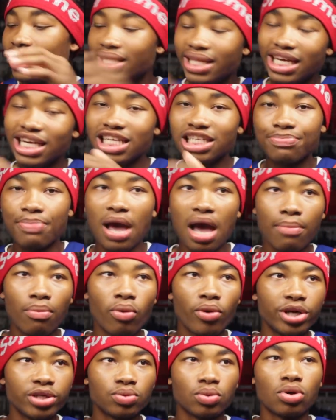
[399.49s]
These bad
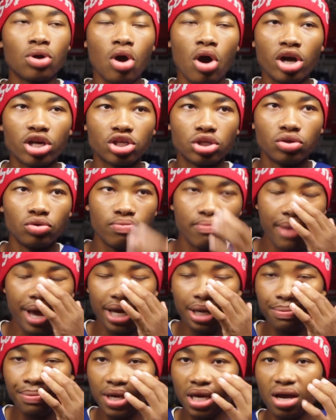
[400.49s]
boys will cost you
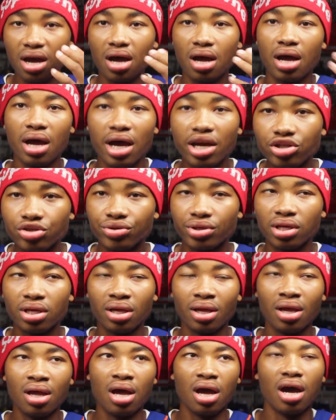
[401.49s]
maybe
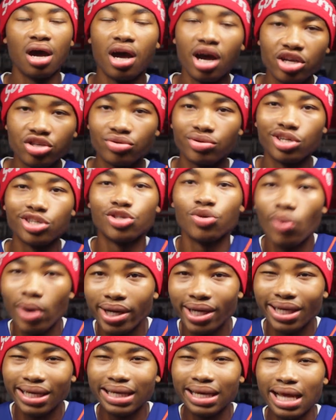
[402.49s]
100,
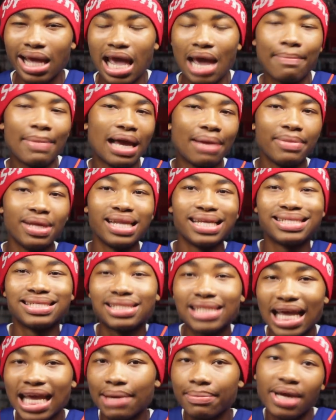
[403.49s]
120. It might be the
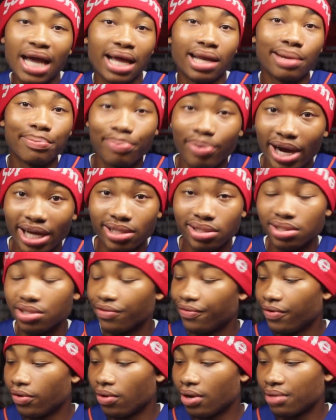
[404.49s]
same kind of price.
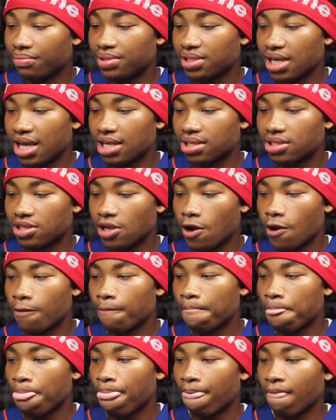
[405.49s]
You feel what I'm saying?
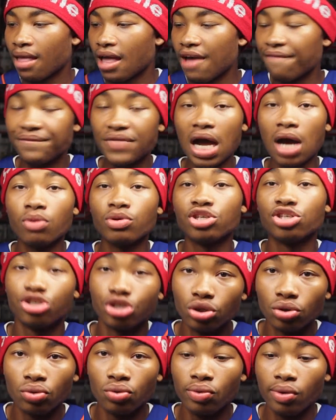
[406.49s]
So, if I was
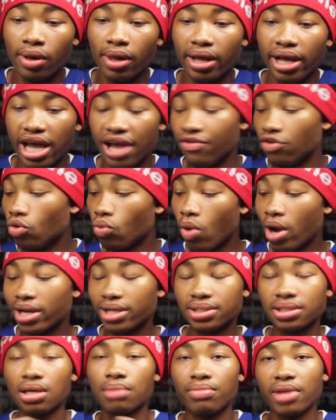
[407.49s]
you and you
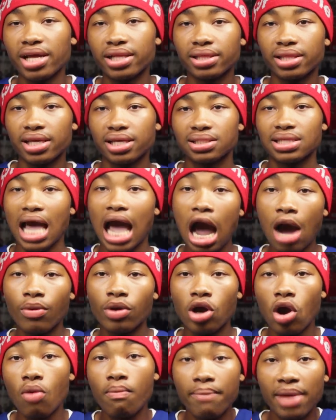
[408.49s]
wanted something like this, I
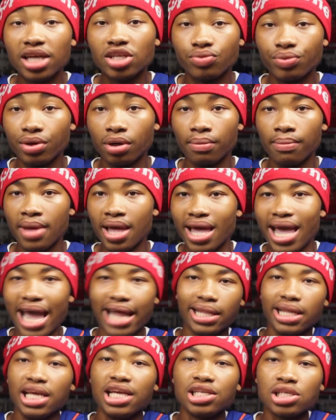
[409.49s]
would go mess with them.
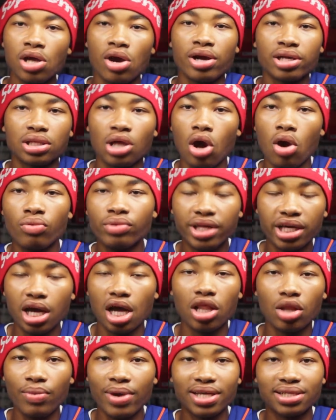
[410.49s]
And these aren't the only
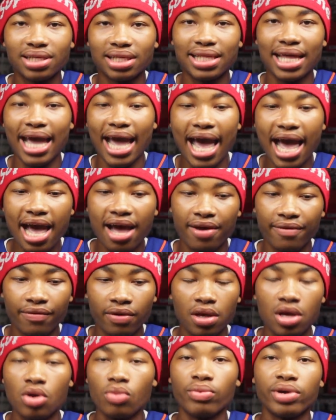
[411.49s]
colorways that they
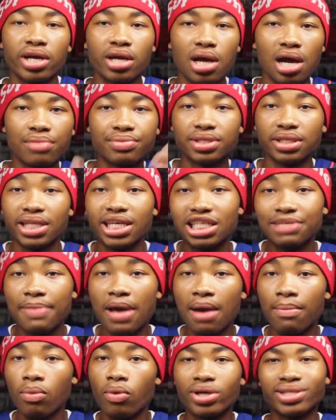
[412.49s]
have. When it comes to these
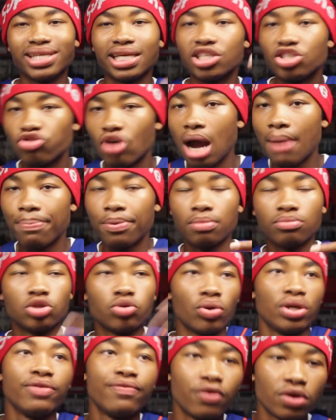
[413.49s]
bad boys, they drop them
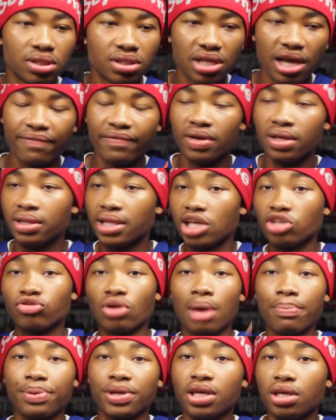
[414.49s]
24/7. They
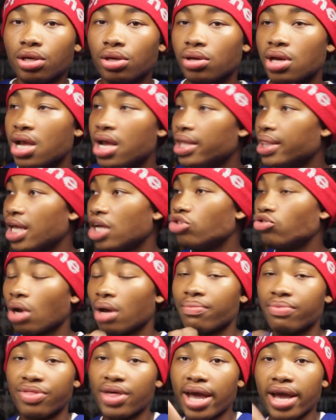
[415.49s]
drop here, they
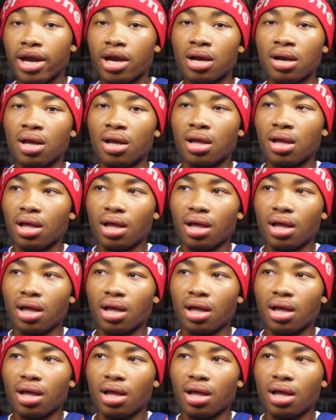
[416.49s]
drop there.